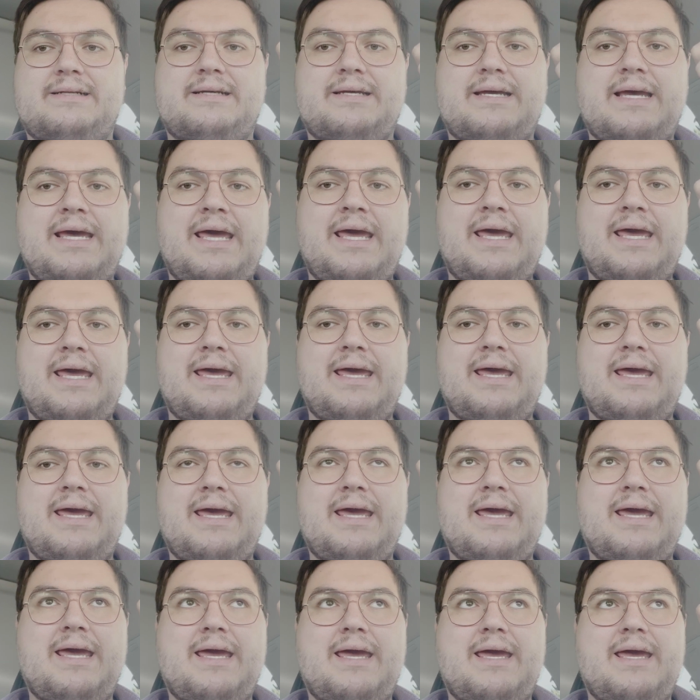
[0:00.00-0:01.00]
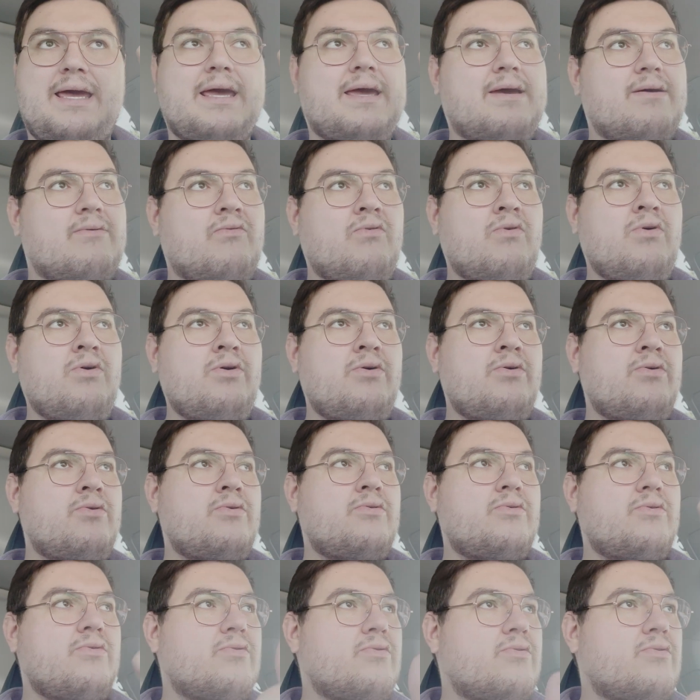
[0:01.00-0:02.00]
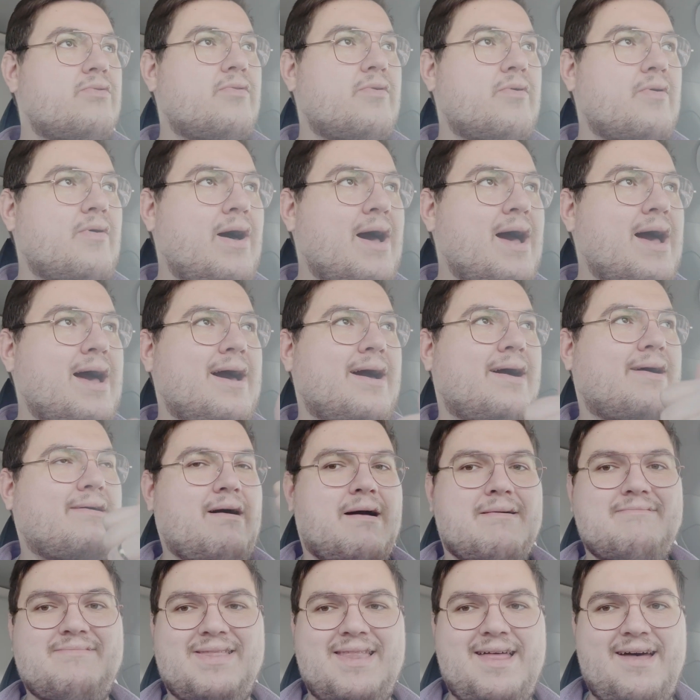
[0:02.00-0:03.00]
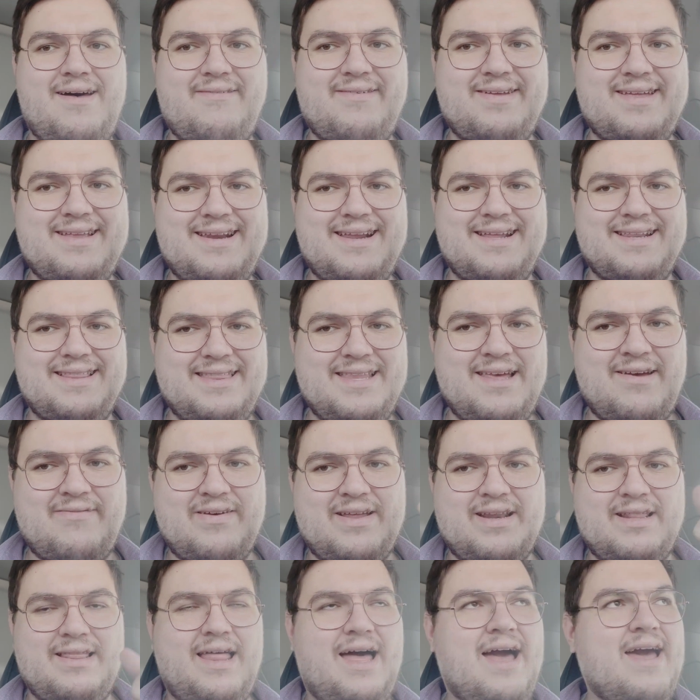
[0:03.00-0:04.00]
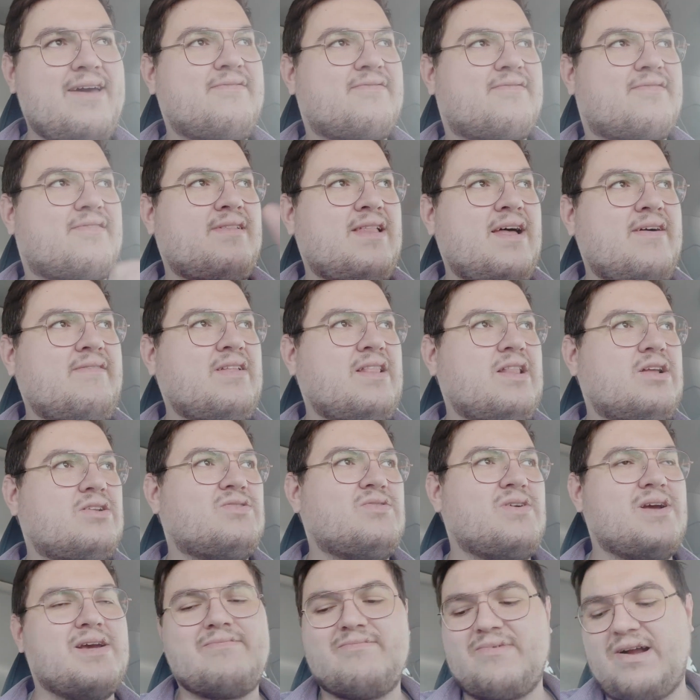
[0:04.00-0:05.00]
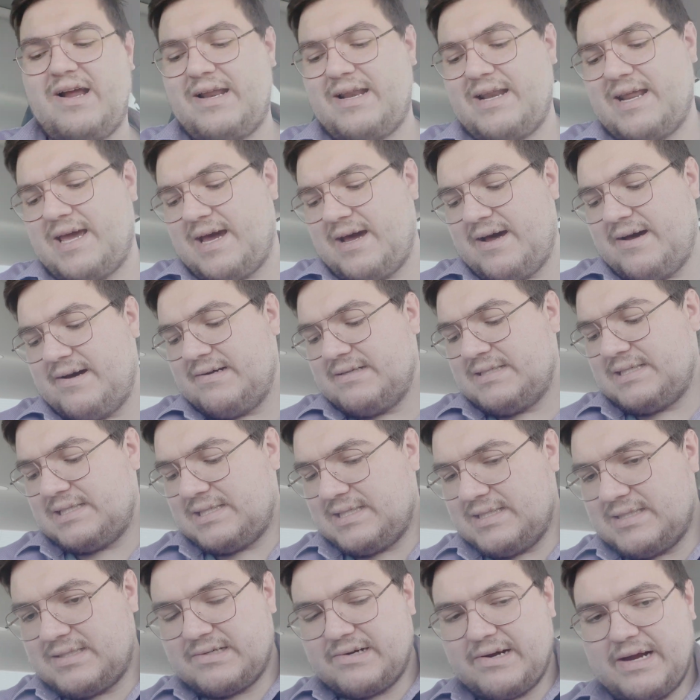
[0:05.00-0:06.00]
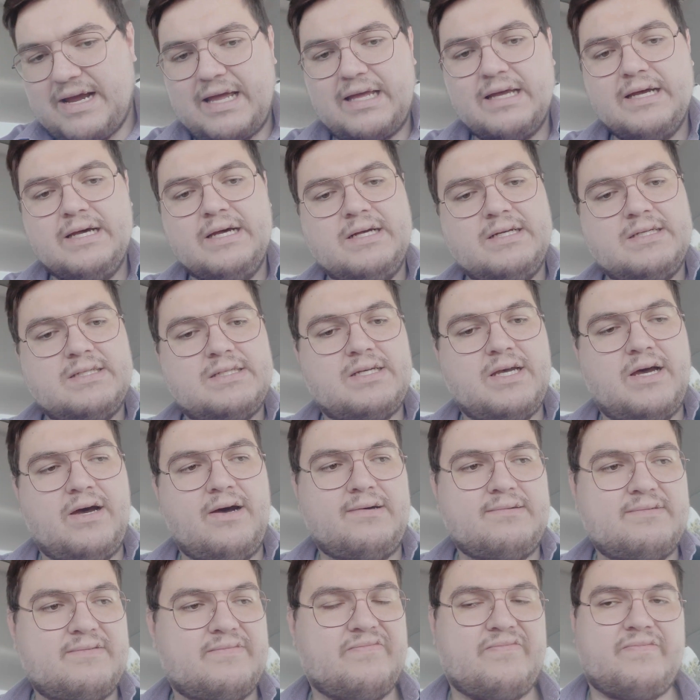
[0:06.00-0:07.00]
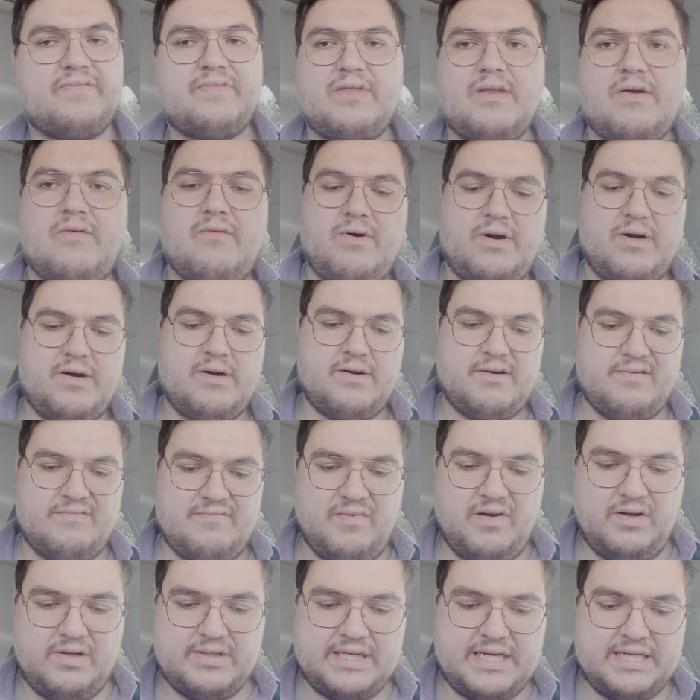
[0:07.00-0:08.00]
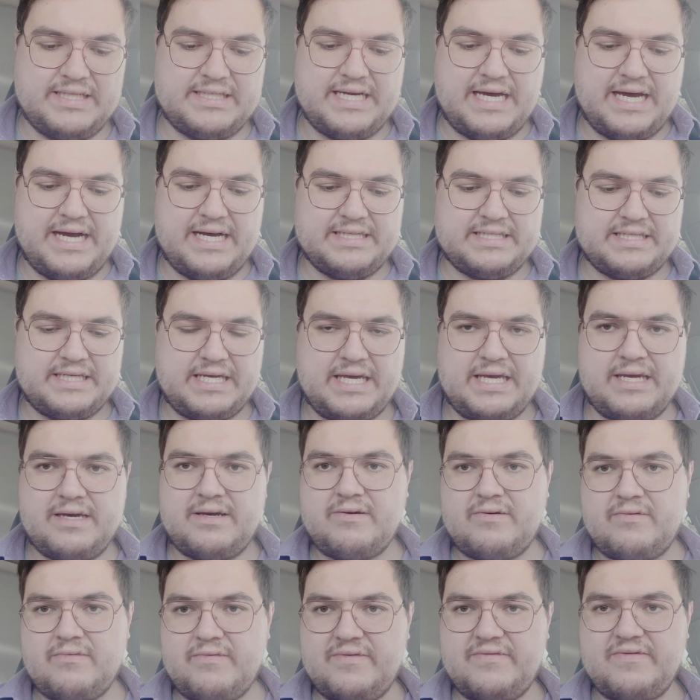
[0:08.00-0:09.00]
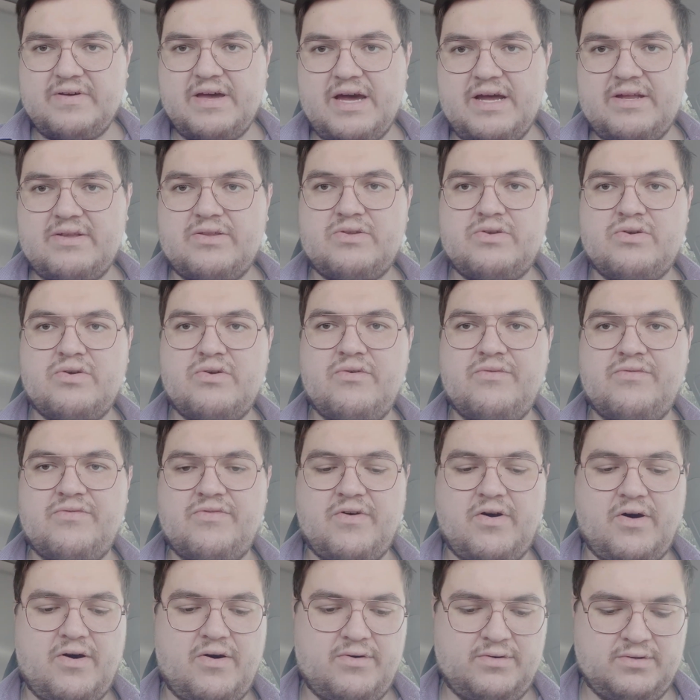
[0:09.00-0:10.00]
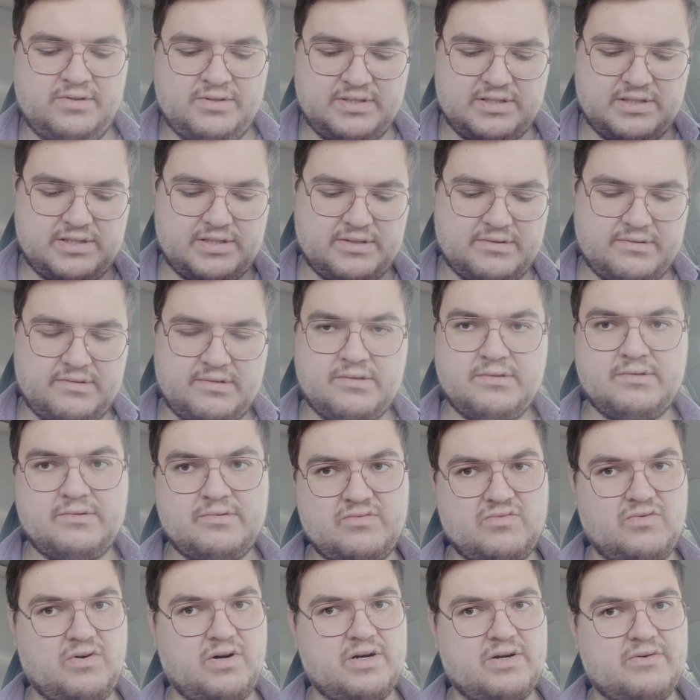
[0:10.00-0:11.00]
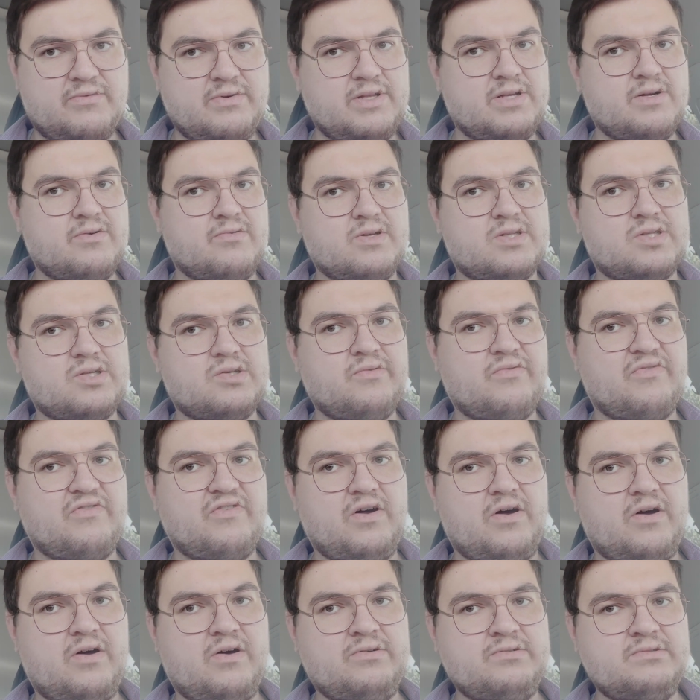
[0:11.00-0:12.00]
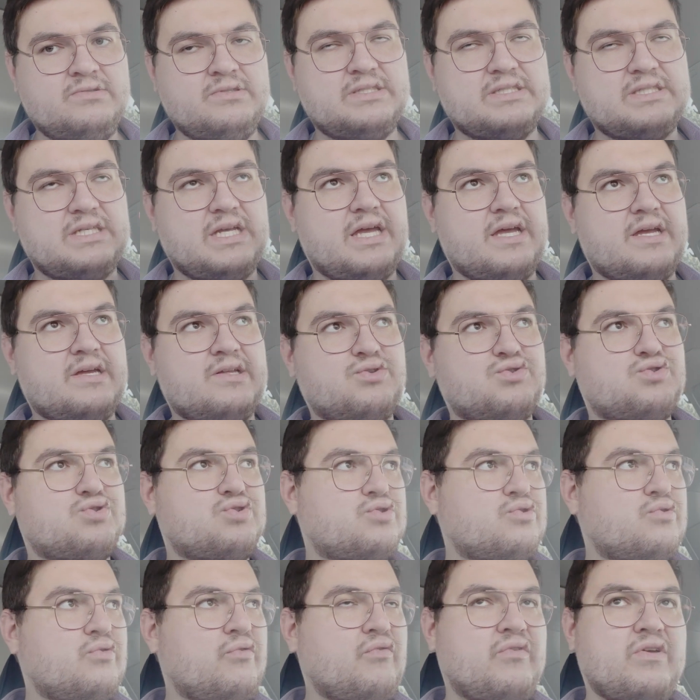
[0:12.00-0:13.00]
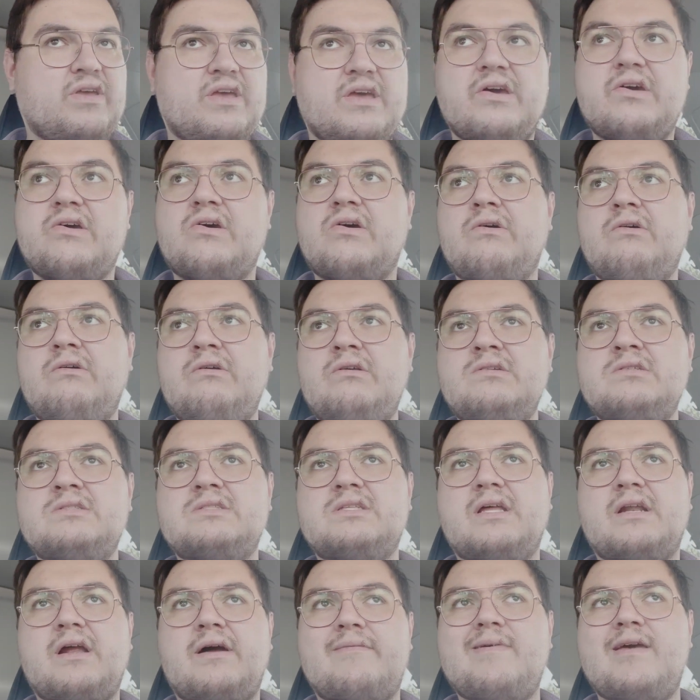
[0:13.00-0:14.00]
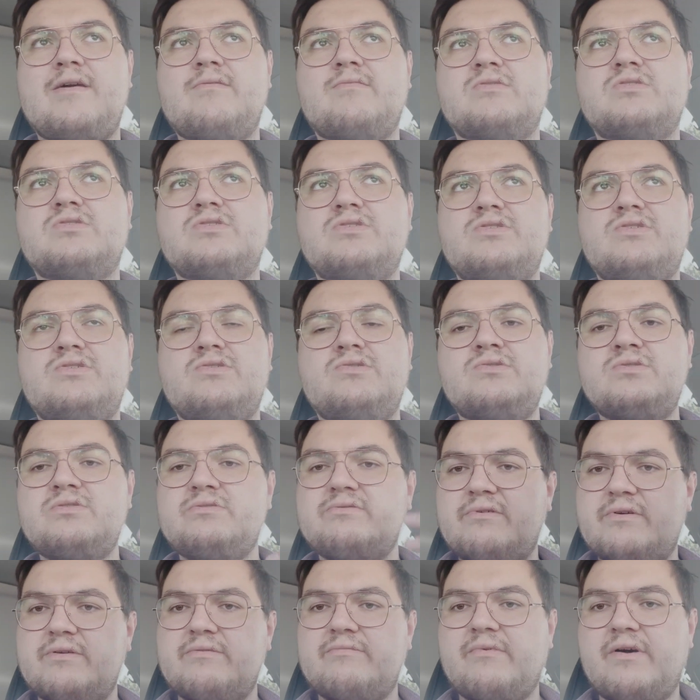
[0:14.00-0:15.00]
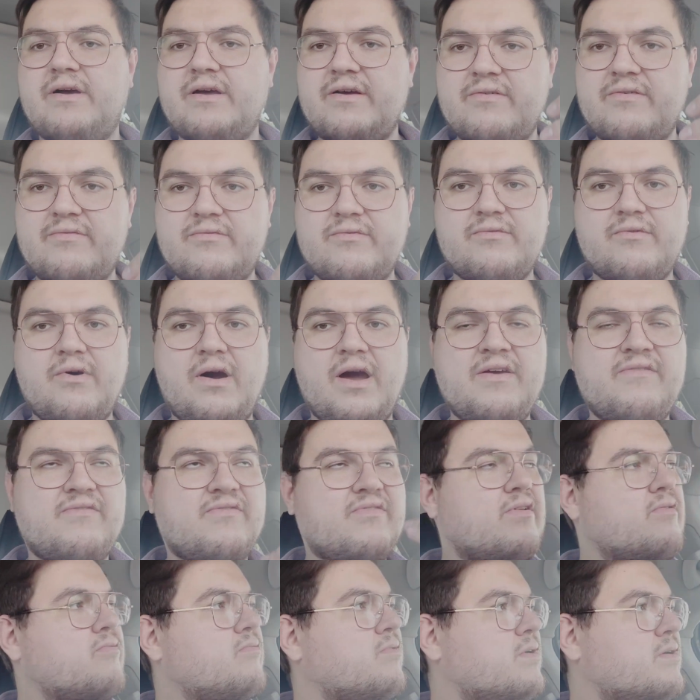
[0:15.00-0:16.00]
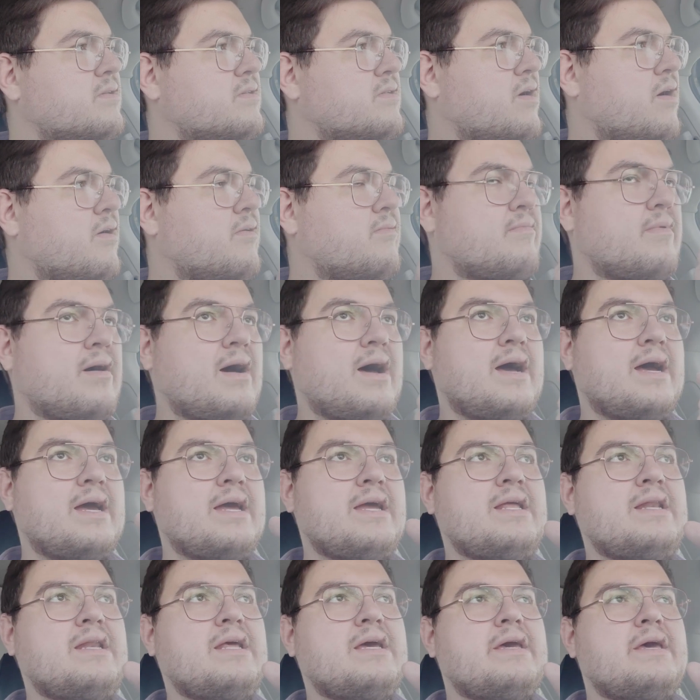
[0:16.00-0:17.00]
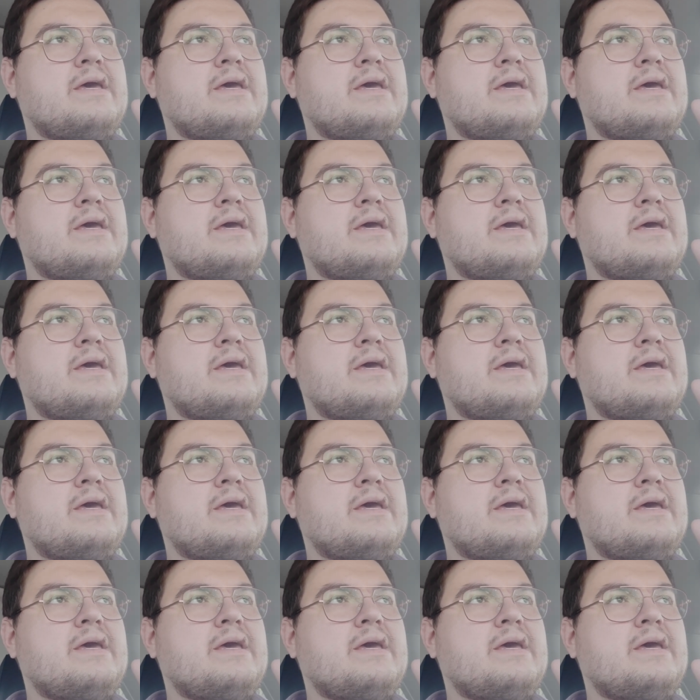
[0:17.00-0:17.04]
Hey, woo, wow, I'm loving and living life, living the dream right now. It's, it's great. So we're multitasking. We've got two phones. So what do we do with two phones and two vehicles that I'm able to use? One my wife and one of mine.